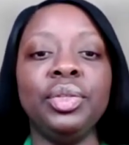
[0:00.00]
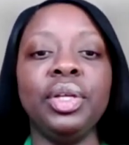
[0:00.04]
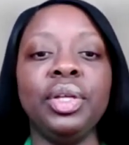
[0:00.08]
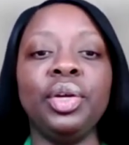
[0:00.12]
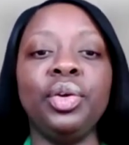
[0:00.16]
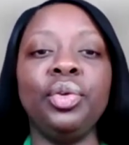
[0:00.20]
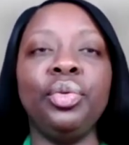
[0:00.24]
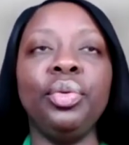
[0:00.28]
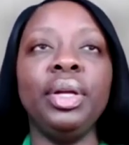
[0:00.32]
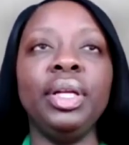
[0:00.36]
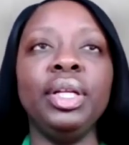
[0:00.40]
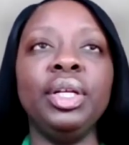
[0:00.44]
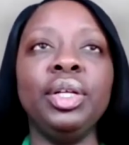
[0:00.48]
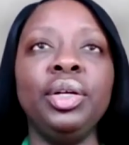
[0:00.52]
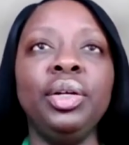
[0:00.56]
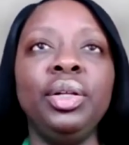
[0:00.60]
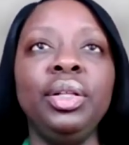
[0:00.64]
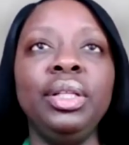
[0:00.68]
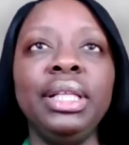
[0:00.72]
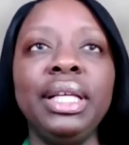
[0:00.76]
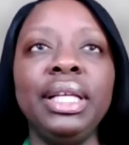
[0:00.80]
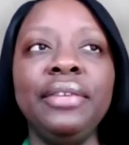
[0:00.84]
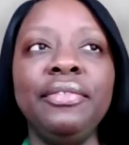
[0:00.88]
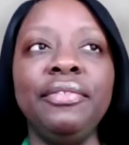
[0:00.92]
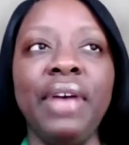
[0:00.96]
So the
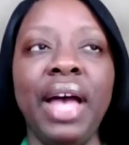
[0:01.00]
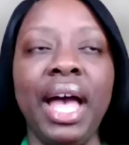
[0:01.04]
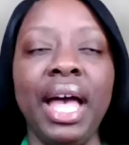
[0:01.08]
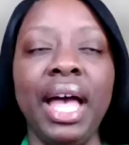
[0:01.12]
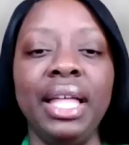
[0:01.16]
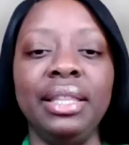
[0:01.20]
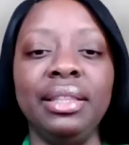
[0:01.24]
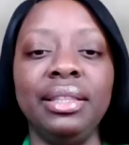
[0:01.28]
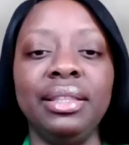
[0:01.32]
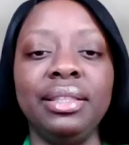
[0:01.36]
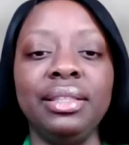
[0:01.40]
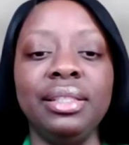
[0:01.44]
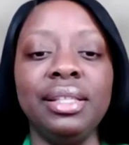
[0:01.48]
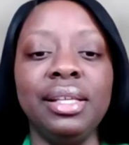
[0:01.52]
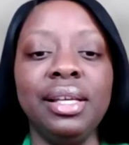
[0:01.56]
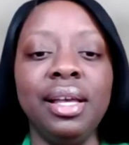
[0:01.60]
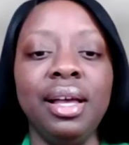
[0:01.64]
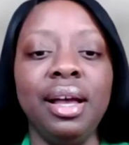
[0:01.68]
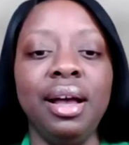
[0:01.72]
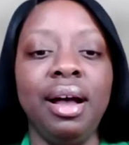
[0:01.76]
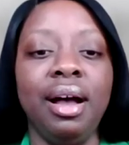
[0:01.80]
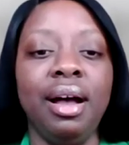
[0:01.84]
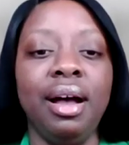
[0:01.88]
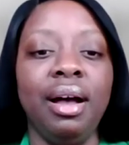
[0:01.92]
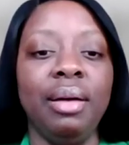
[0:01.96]
critical event
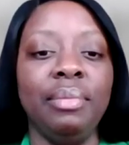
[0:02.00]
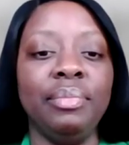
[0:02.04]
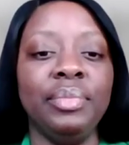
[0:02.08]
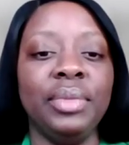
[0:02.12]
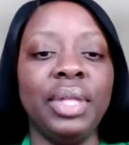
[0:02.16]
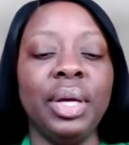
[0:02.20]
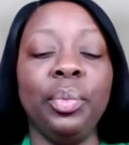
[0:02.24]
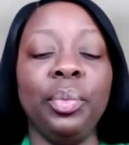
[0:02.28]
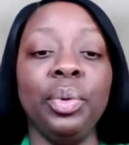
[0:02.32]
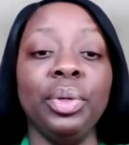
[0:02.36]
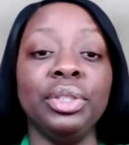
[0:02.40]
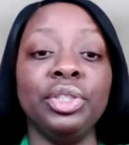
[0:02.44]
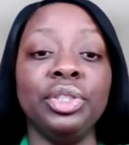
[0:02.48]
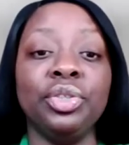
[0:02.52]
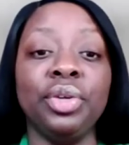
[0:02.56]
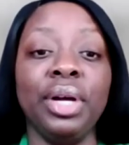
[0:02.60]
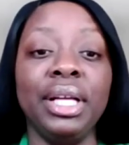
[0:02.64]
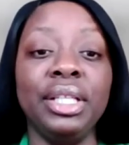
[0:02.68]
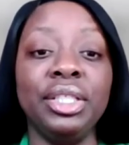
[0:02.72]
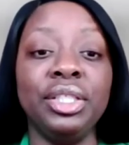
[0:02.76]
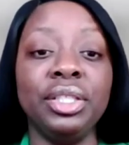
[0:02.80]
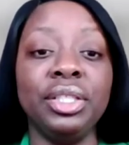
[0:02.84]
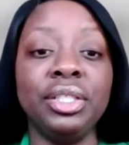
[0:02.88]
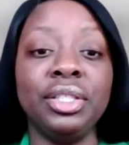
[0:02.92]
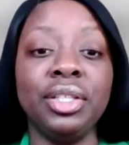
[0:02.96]
that we're
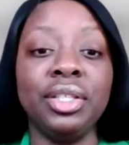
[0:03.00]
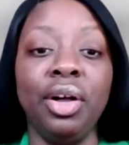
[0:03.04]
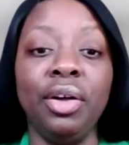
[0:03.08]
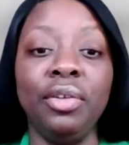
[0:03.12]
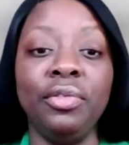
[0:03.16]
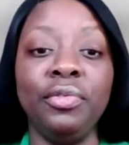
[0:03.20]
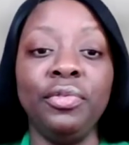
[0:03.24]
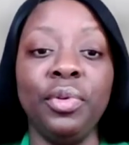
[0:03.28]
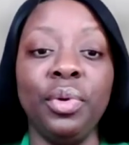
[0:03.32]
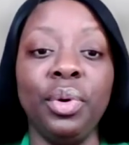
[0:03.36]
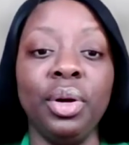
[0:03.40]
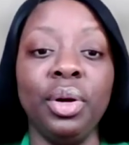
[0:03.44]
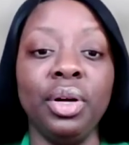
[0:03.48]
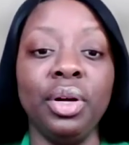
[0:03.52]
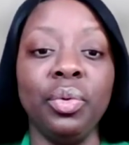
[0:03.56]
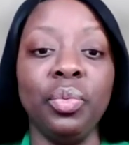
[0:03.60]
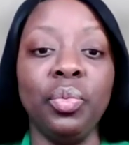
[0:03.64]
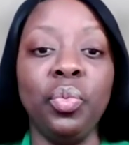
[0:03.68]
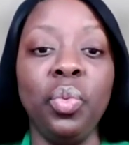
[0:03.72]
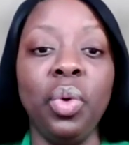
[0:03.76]
trying to solve for,